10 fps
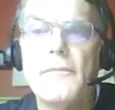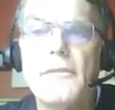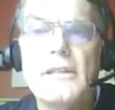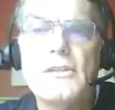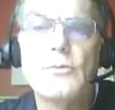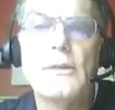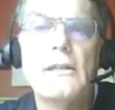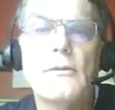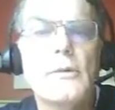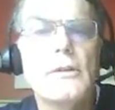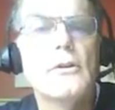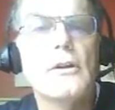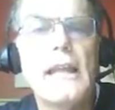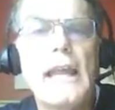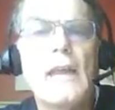This week, we
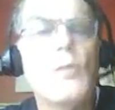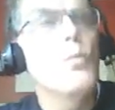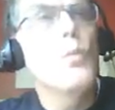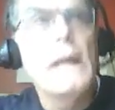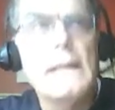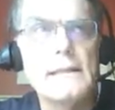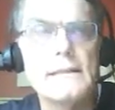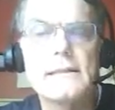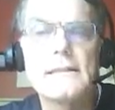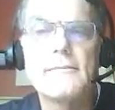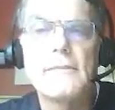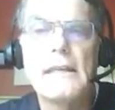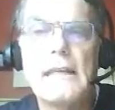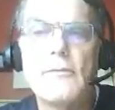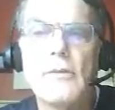look at whiteness in